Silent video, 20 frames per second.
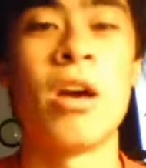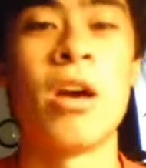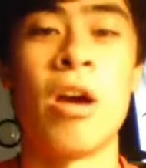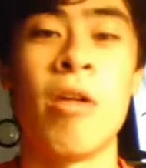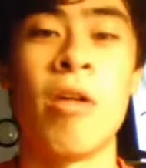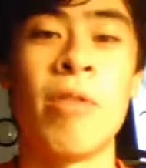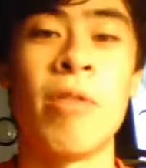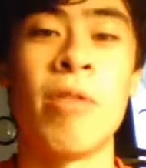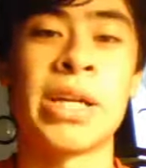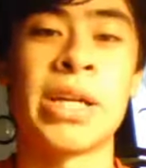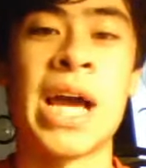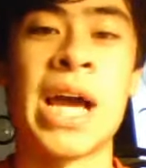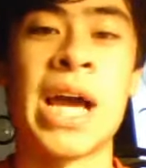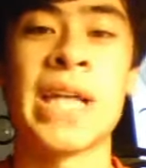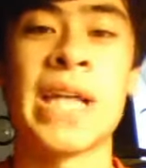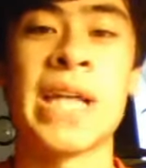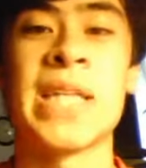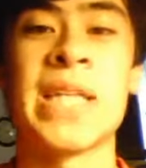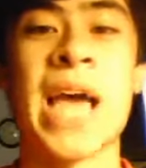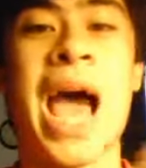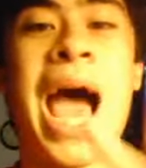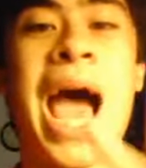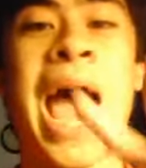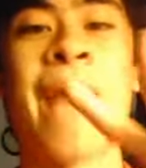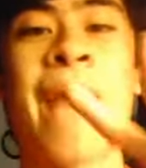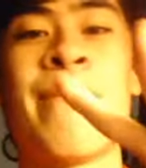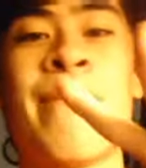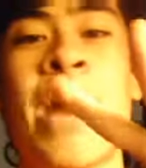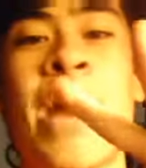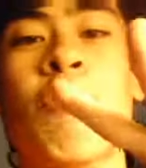Alright guys,
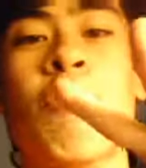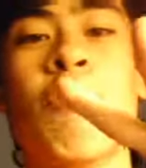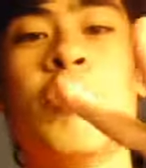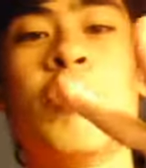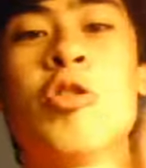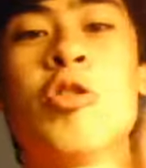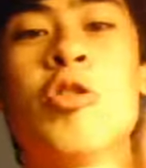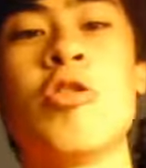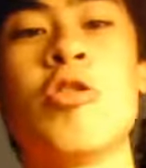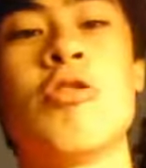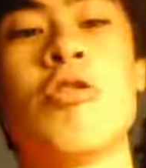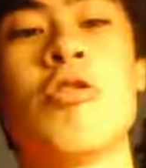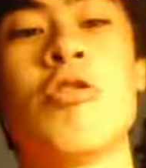I'm out.